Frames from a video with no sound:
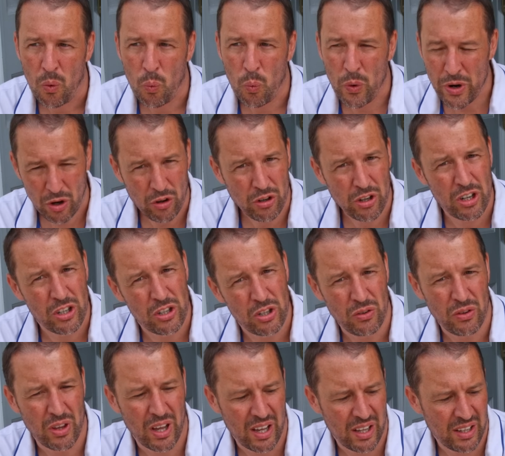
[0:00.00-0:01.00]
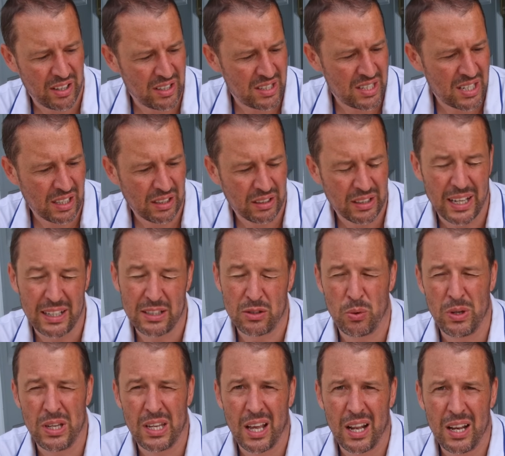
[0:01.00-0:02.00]
We're not going to do that until next
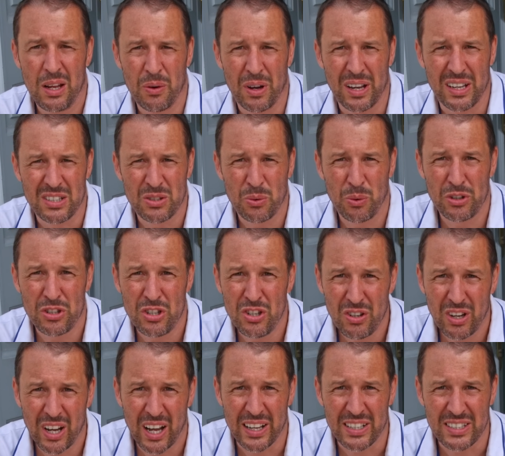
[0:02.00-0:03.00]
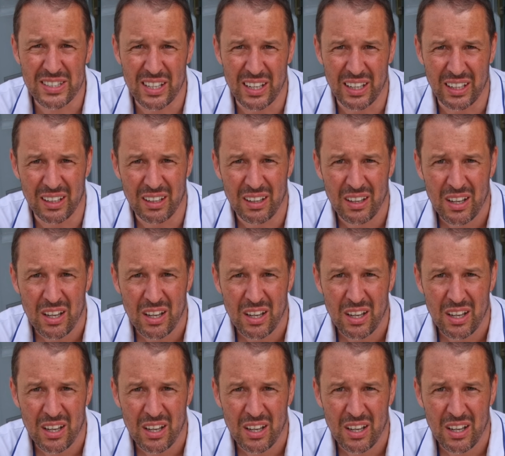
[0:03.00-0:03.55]
week anyway, so what do you guys think?